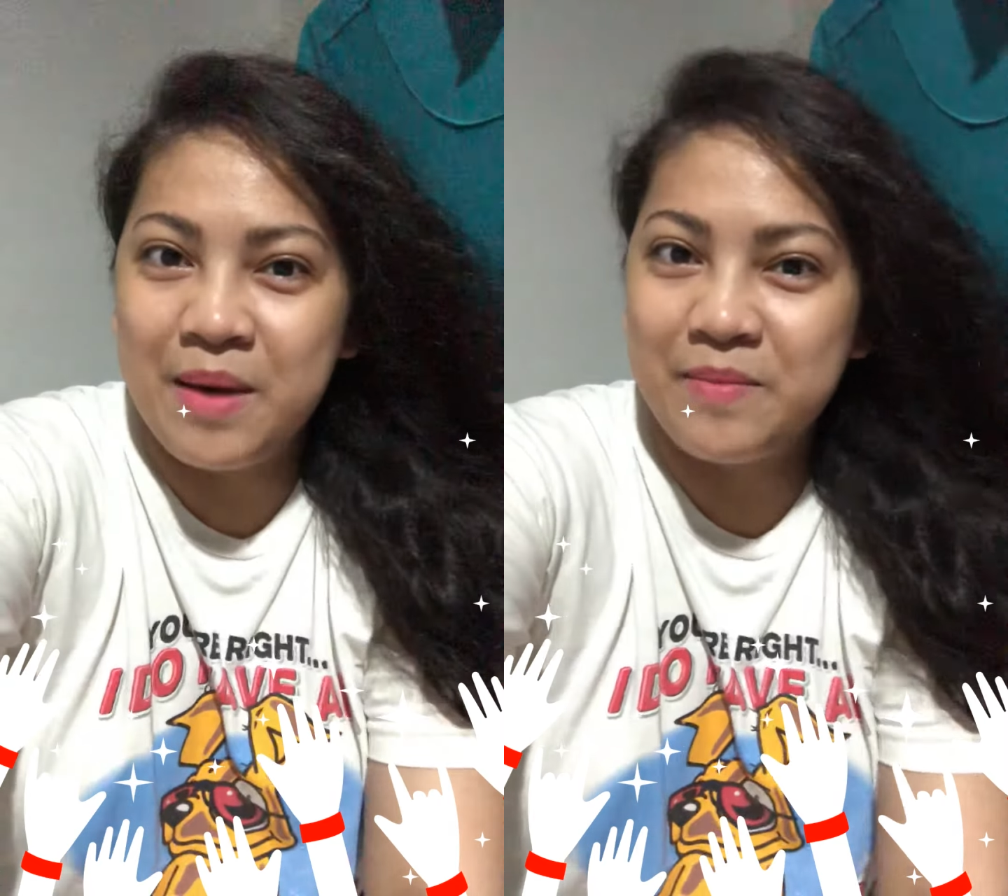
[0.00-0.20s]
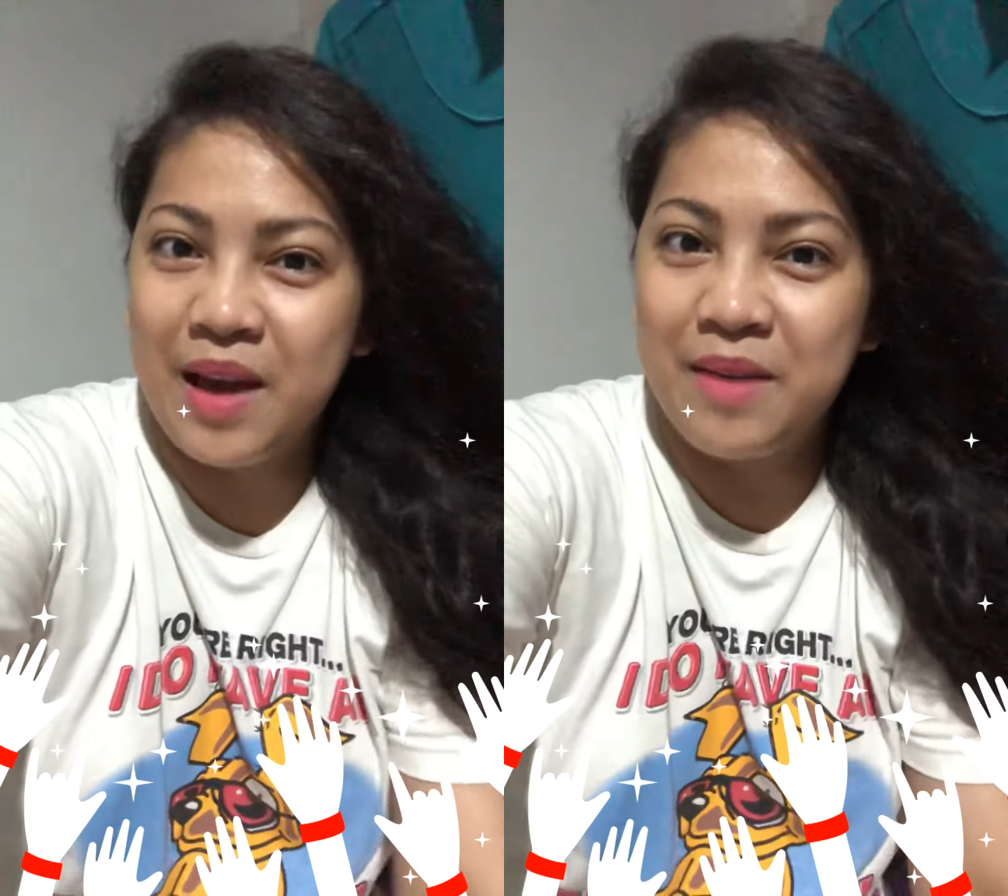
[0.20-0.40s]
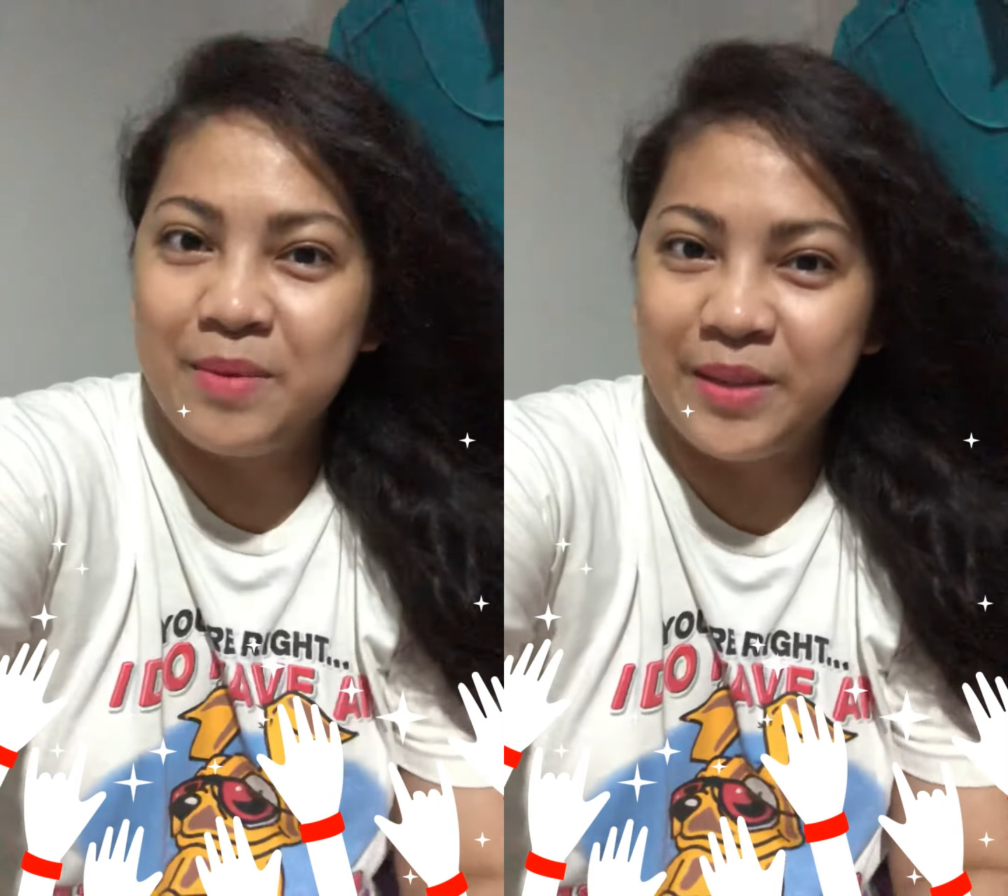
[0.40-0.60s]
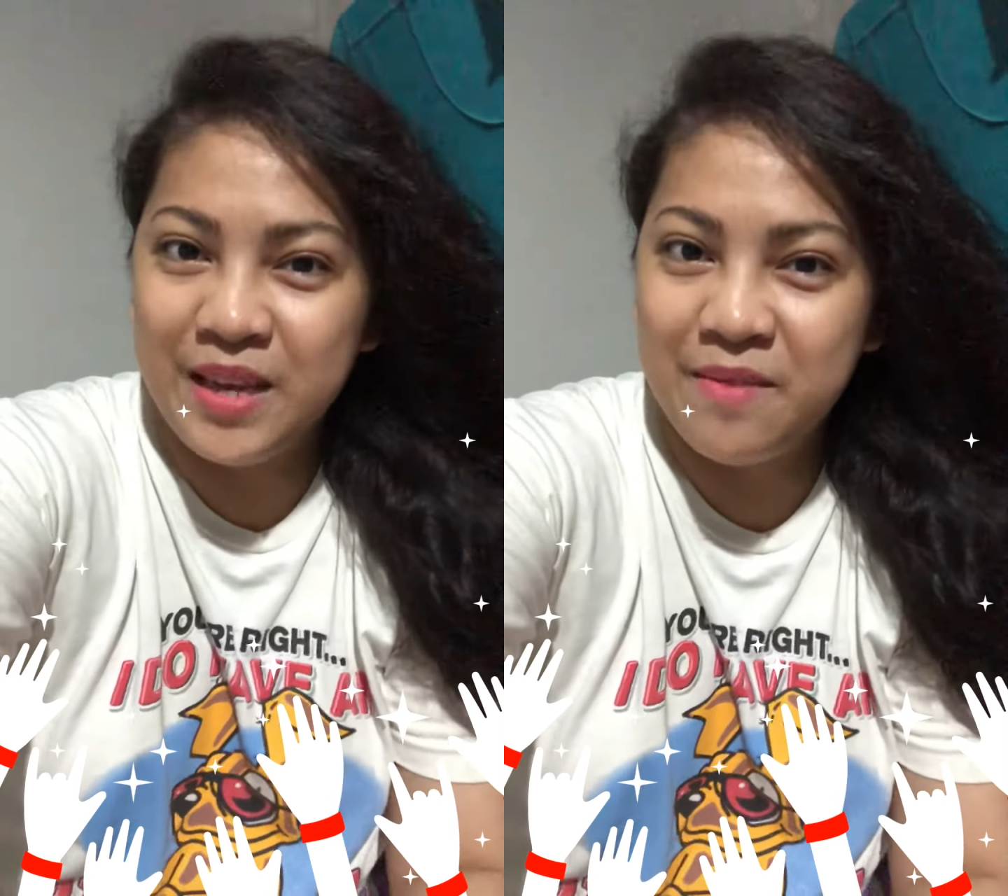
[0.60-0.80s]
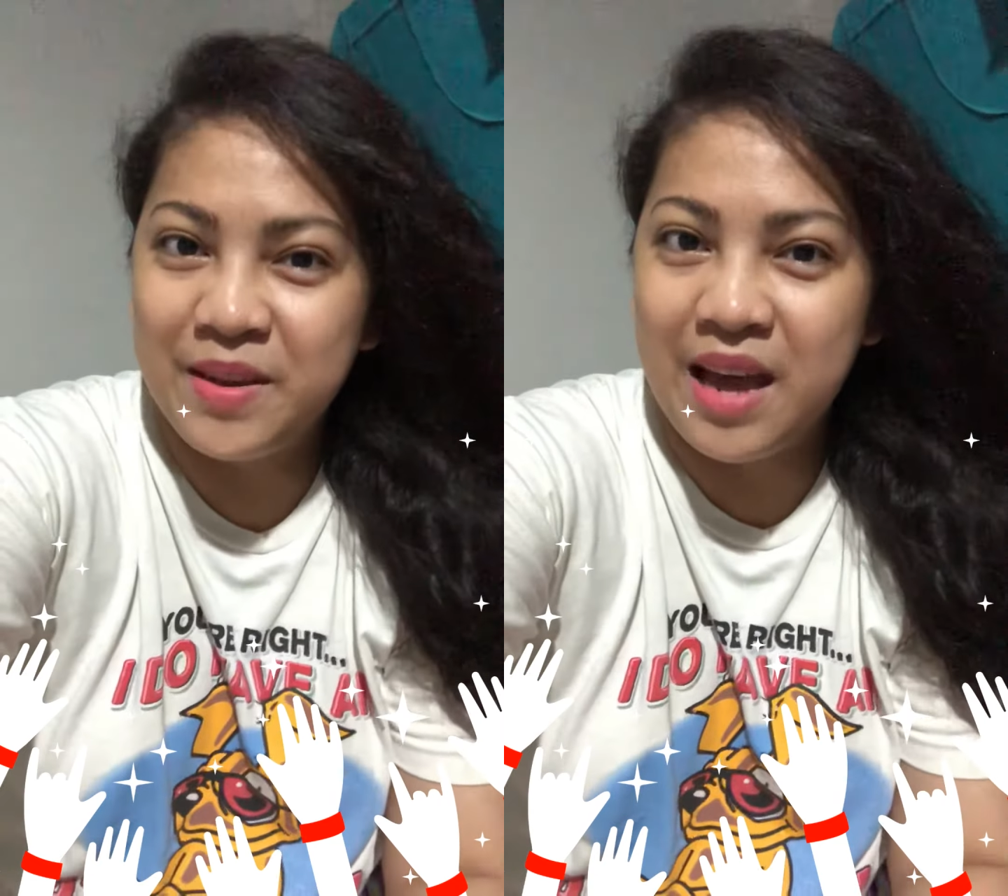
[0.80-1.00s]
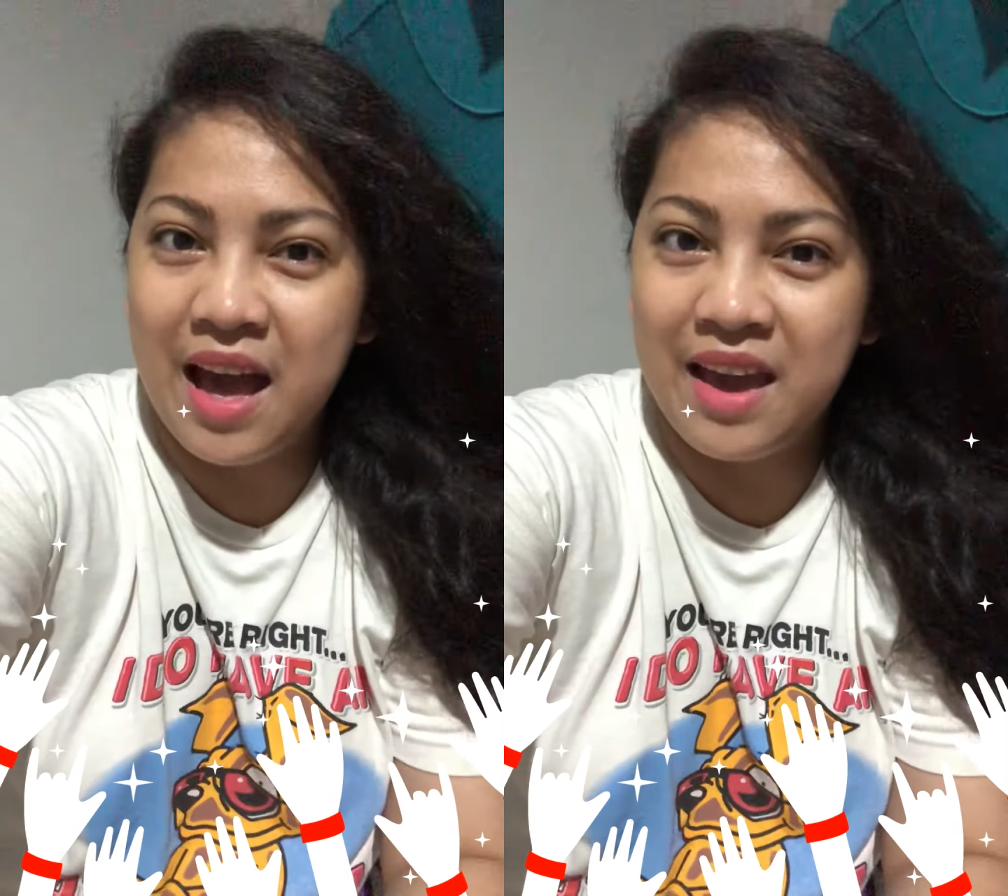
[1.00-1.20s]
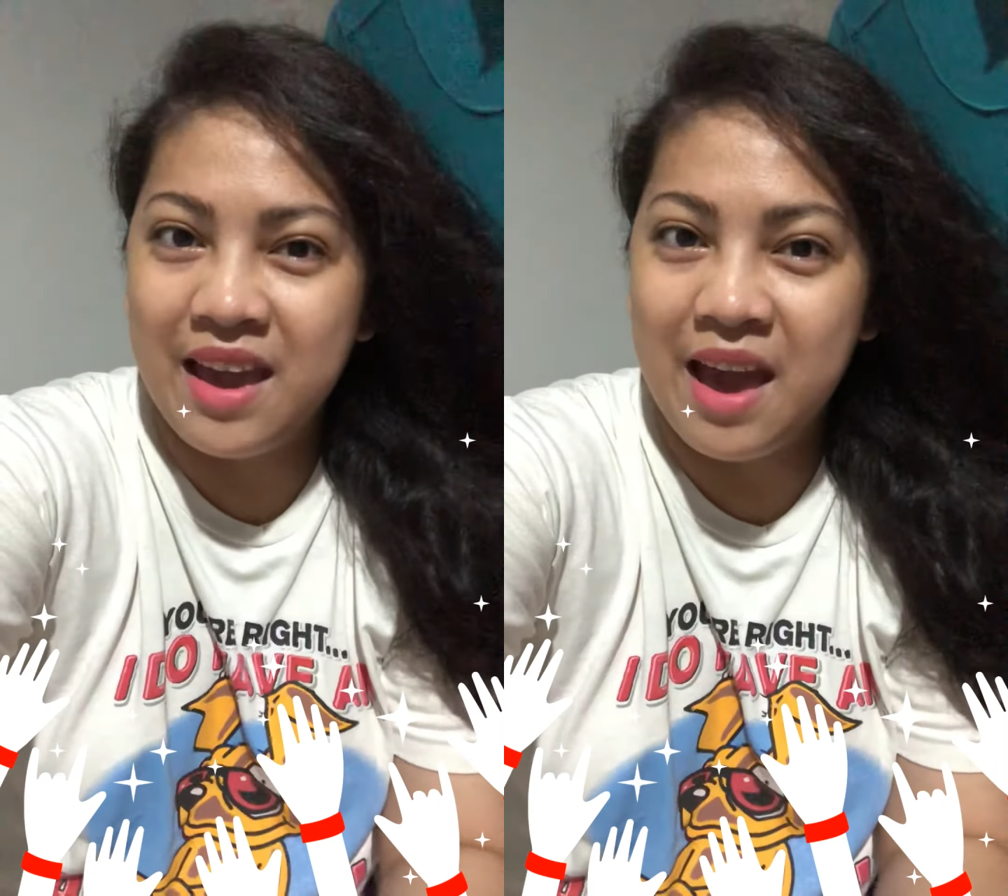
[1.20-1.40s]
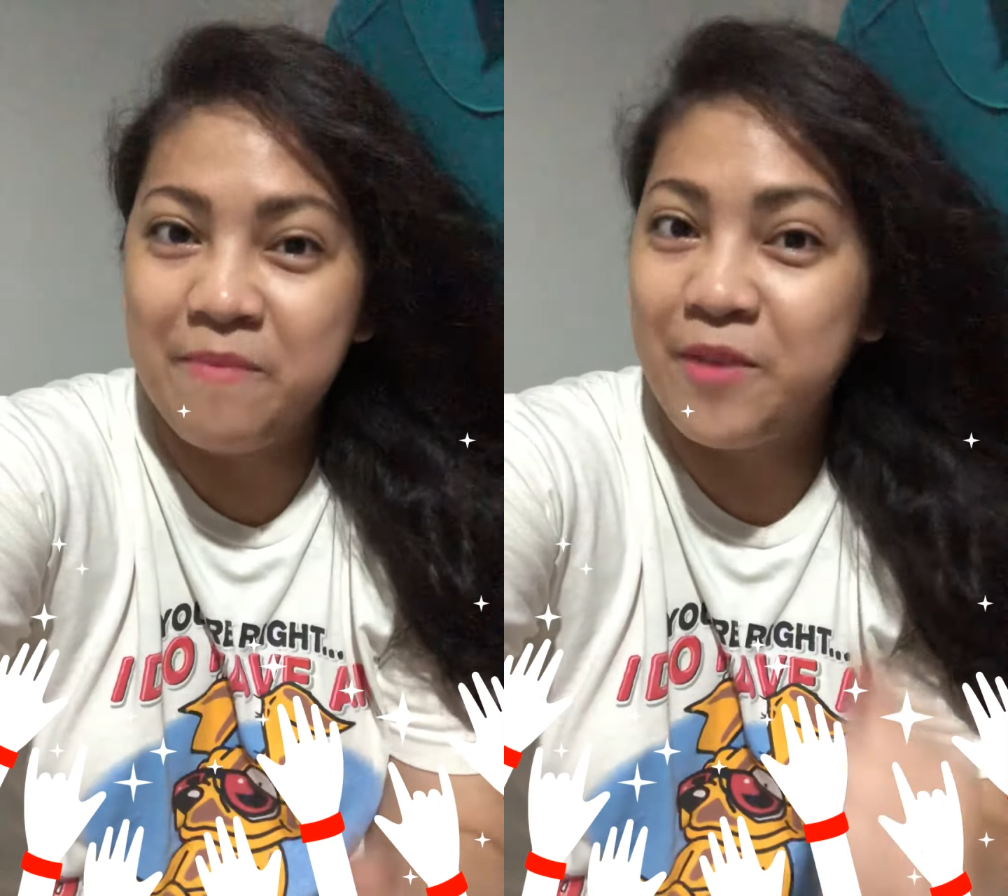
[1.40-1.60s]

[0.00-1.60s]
am